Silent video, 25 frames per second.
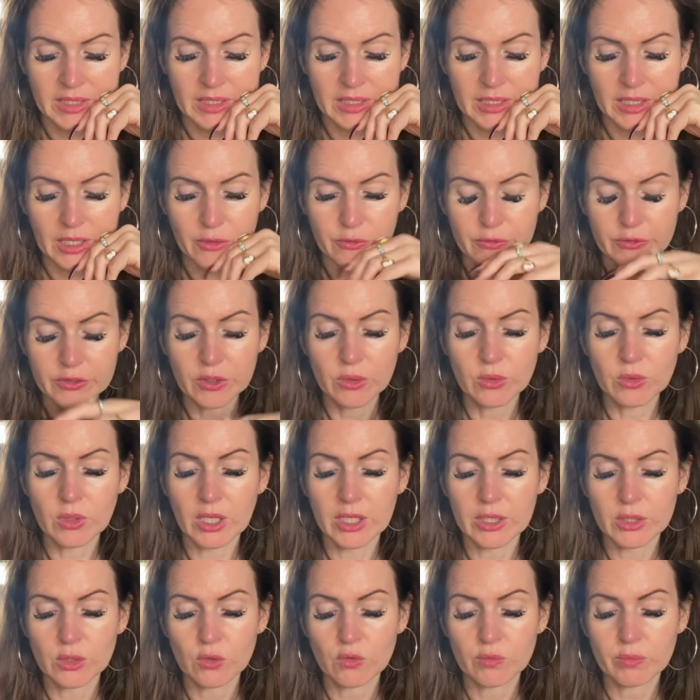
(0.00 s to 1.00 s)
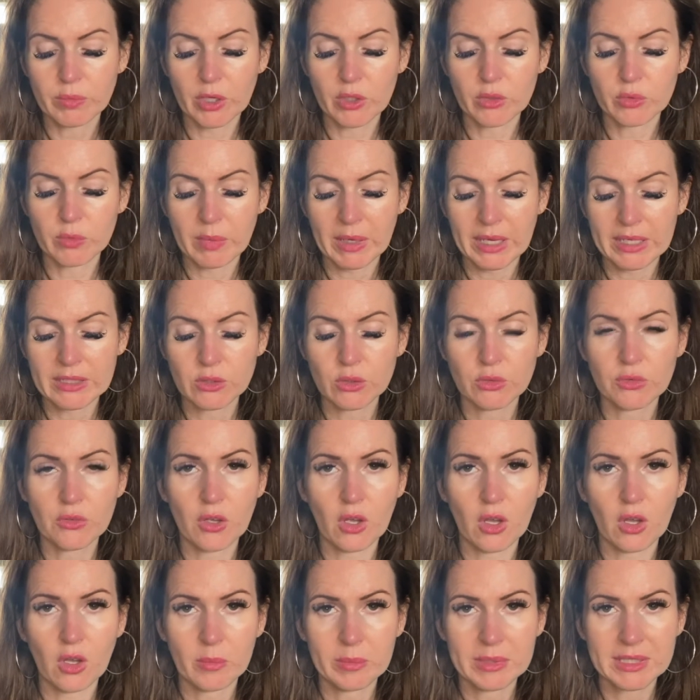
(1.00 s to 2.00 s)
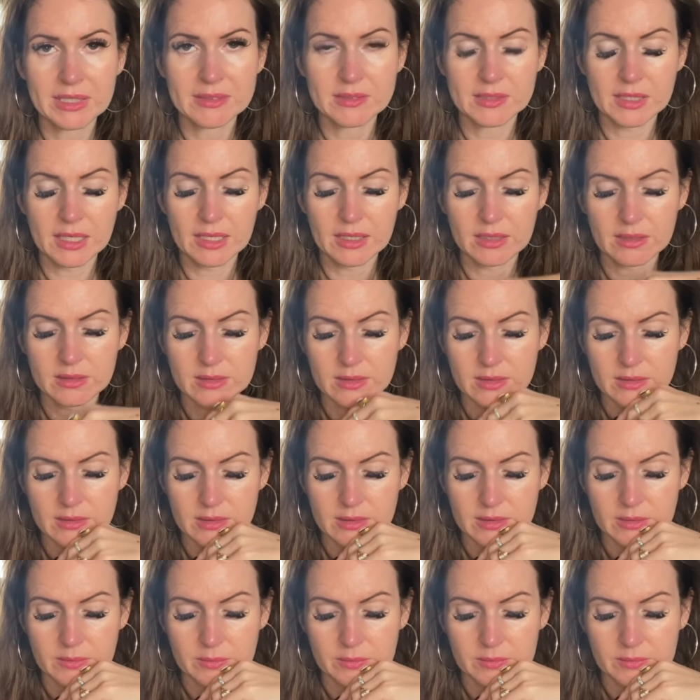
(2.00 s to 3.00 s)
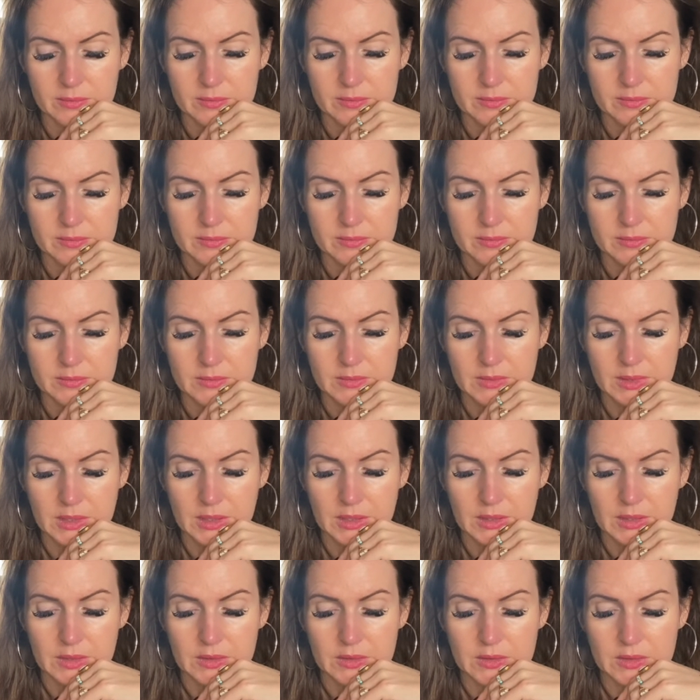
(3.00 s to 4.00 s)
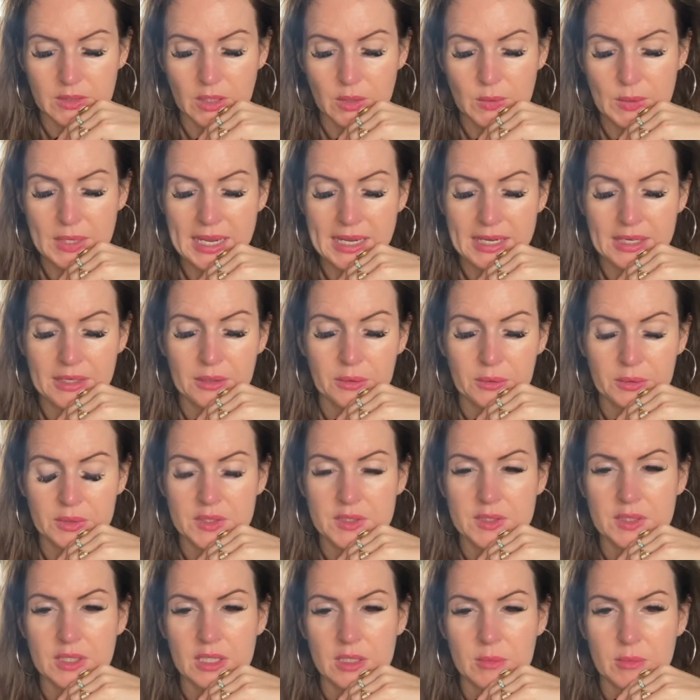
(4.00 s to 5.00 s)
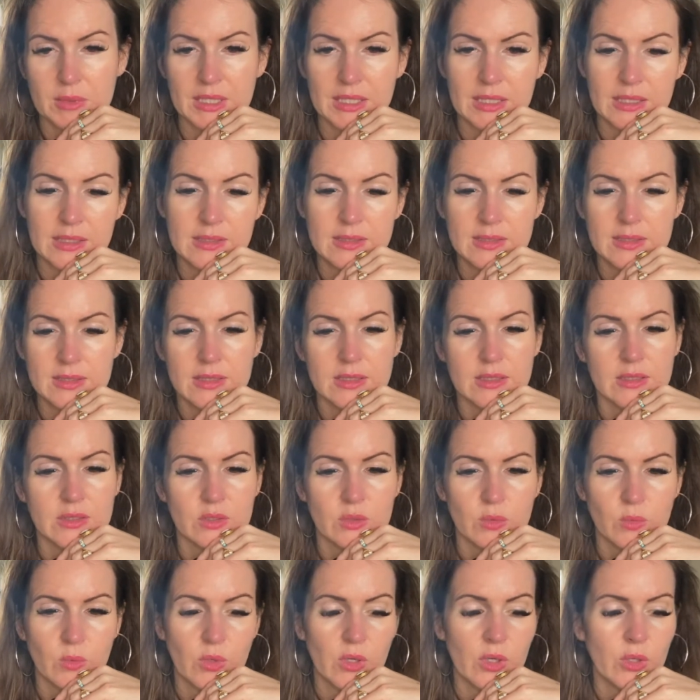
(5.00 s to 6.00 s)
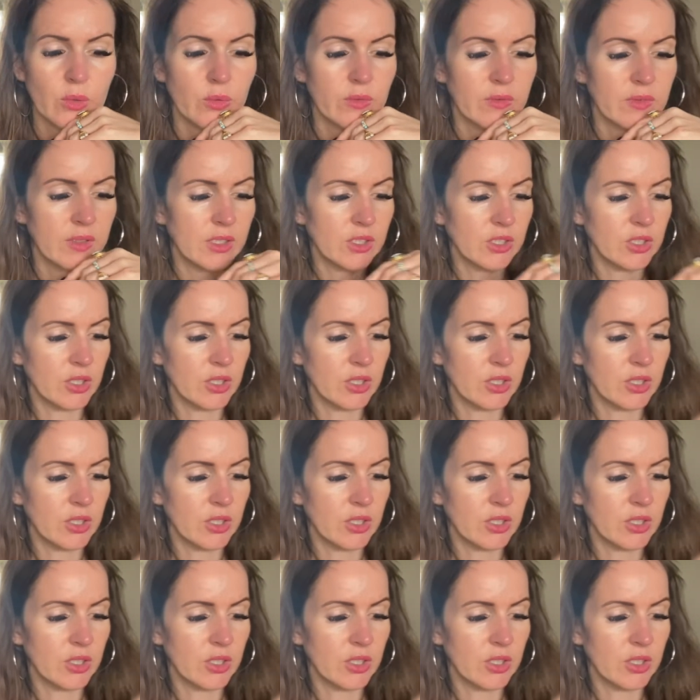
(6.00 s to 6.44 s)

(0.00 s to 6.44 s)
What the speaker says: I feel like you've both paid off karmic debts. So now it's going to be easier to work with each